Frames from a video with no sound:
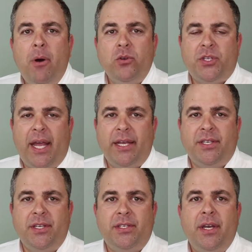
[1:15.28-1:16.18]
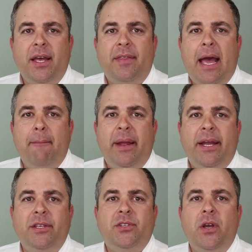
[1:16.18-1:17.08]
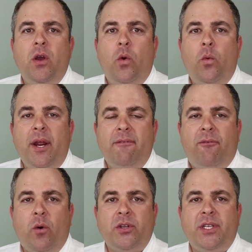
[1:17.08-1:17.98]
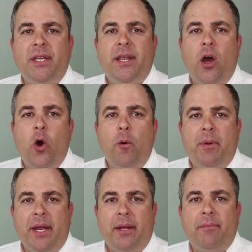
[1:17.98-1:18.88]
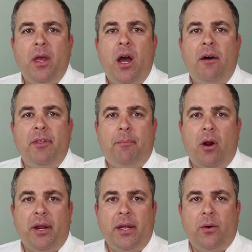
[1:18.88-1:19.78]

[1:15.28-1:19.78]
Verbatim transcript: most cases, that means reinforcing the opening of the parking